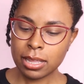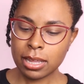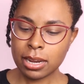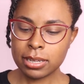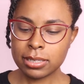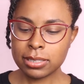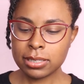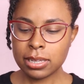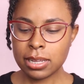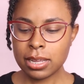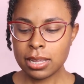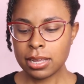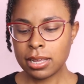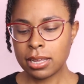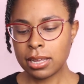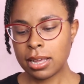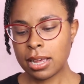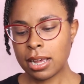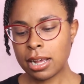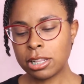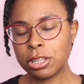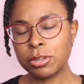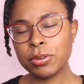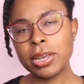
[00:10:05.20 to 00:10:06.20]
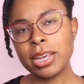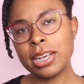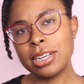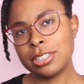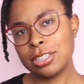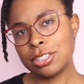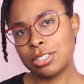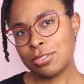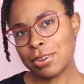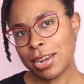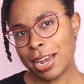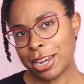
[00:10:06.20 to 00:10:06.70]
that is the
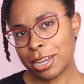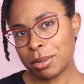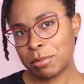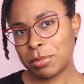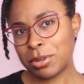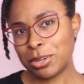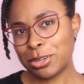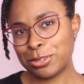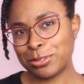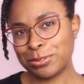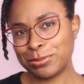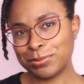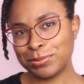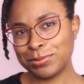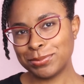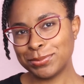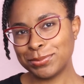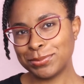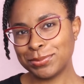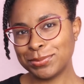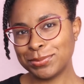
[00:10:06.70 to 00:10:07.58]
Alocasia Dragon Moon.